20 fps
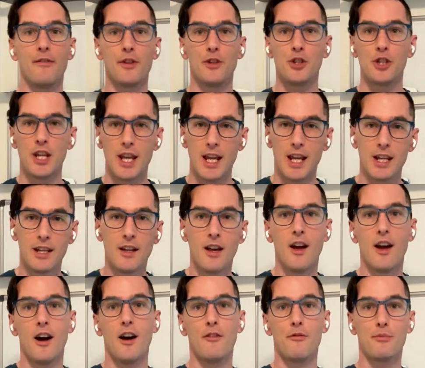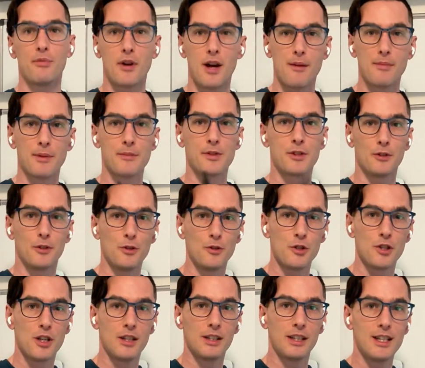of the chain of problem
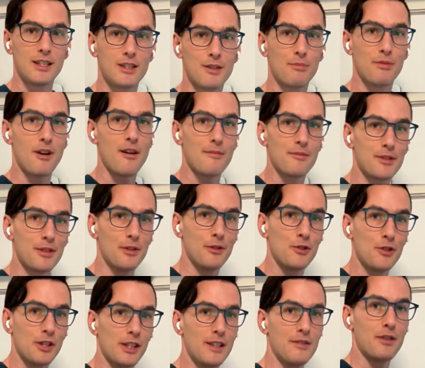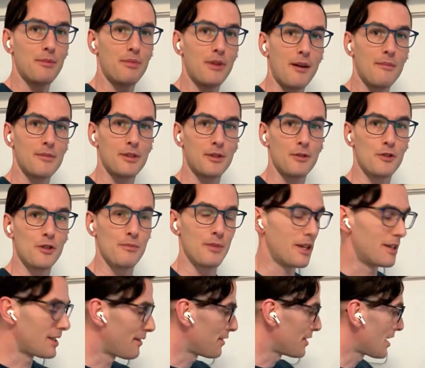solution leads to problem solution leads to problem solution,
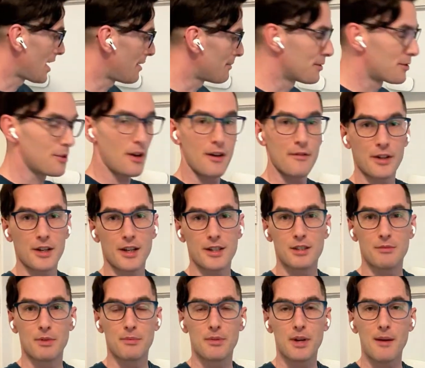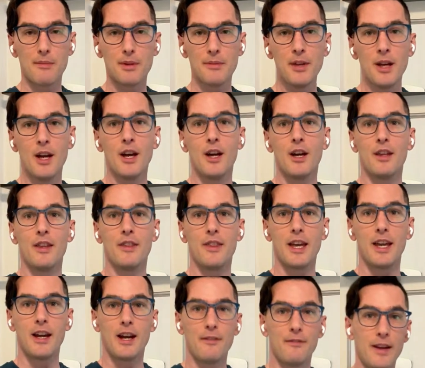because every time you solve a customer problem,
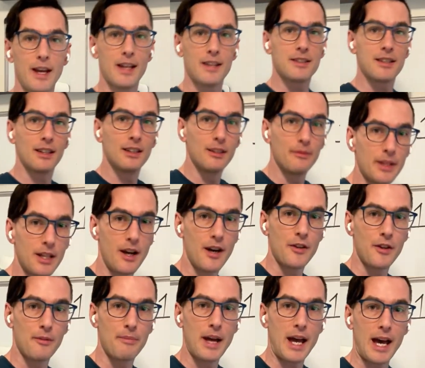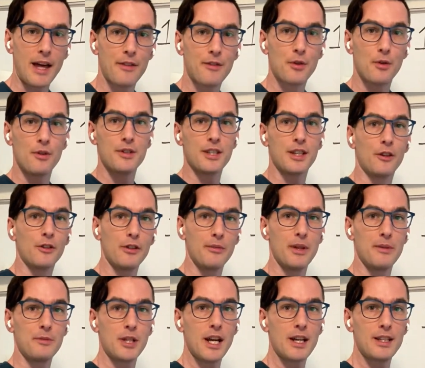they advance a little bit on their path towards the
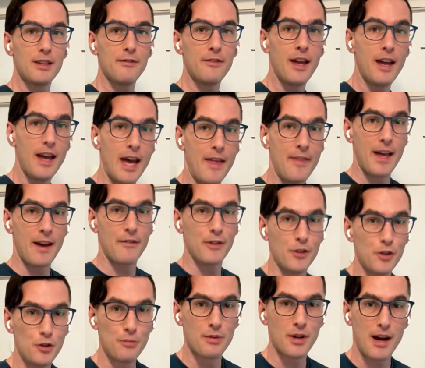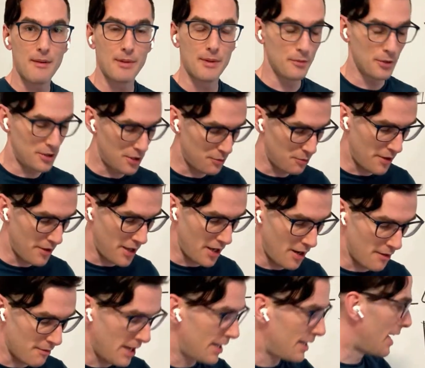ultimate objective and they have a new problem, which is where they
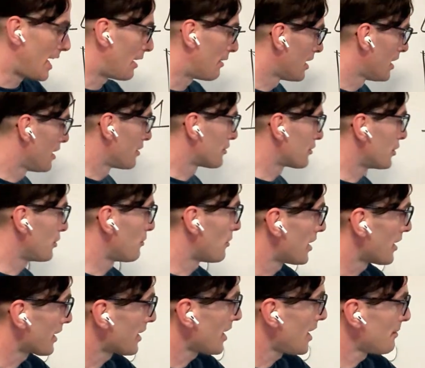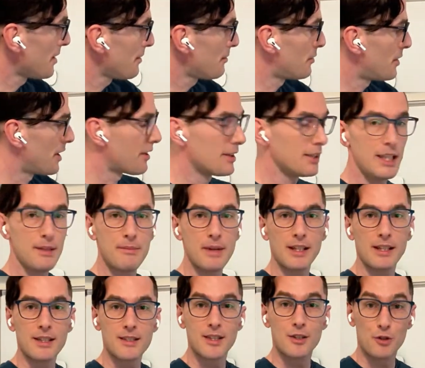are right now. So you want to come up with lead
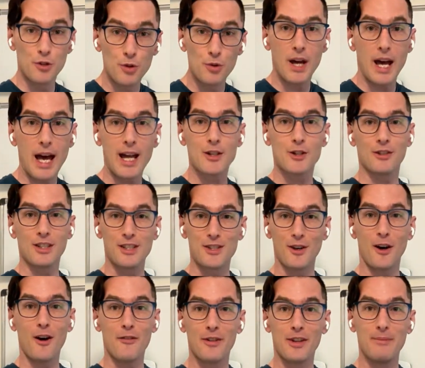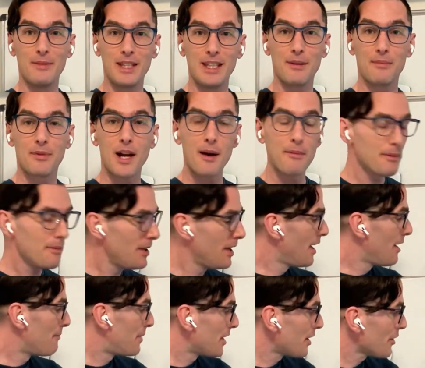magnets that do actually solve an immediate problem,
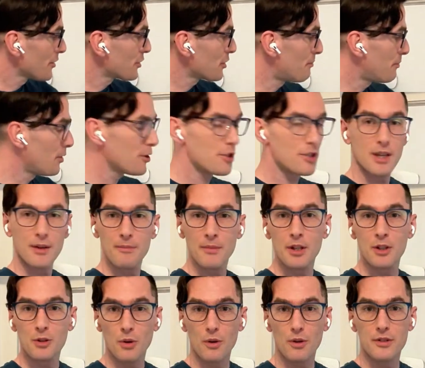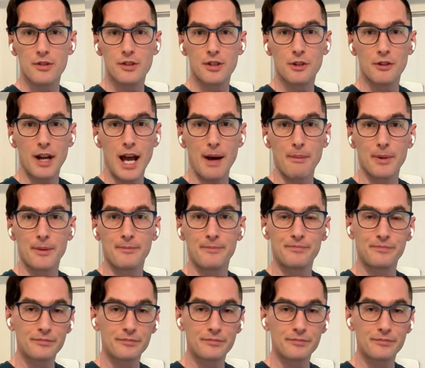but also push them towards your app.